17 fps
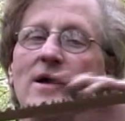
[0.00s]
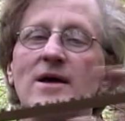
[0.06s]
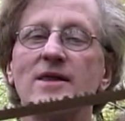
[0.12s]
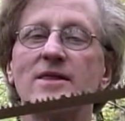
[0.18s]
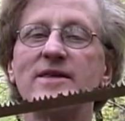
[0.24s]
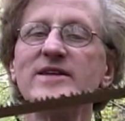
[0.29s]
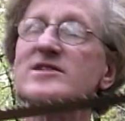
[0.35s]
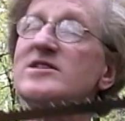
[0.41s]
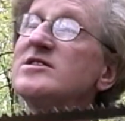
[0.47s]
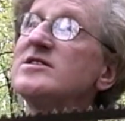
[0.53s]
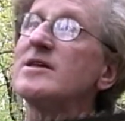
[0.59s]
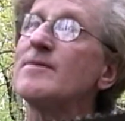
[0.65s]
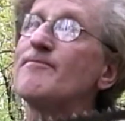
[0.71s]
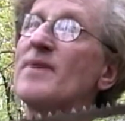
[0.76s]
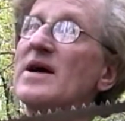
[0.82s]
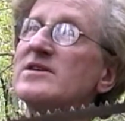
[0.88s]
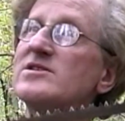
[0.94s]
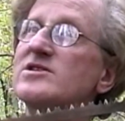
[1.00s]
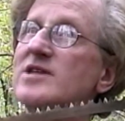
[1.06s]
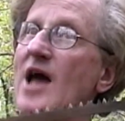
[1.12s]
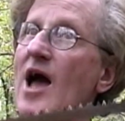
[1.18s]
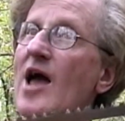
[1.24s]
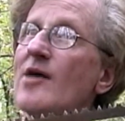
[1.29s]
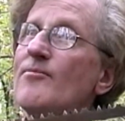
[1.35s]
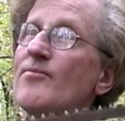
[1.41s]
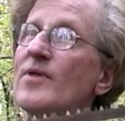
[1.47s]
This is the best
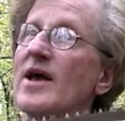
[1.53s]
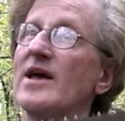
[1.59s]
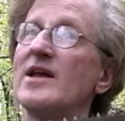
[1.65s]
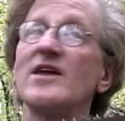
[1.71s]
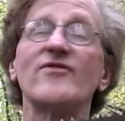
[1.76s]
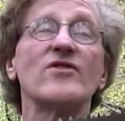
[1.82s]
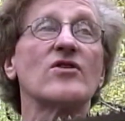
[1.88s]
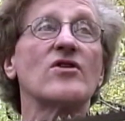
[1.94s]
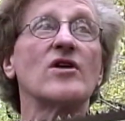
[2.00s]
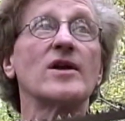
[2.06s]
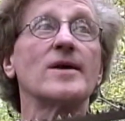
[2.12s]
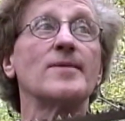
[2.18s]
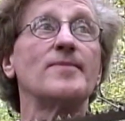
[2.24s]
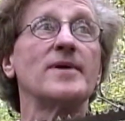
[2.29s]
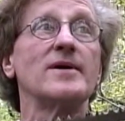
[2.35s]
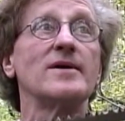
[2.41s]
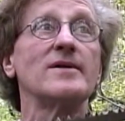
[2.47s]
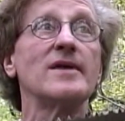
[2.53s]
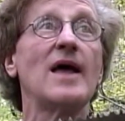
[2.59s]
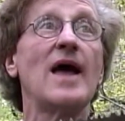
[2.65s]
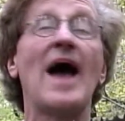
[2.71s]
style blade if you're going to build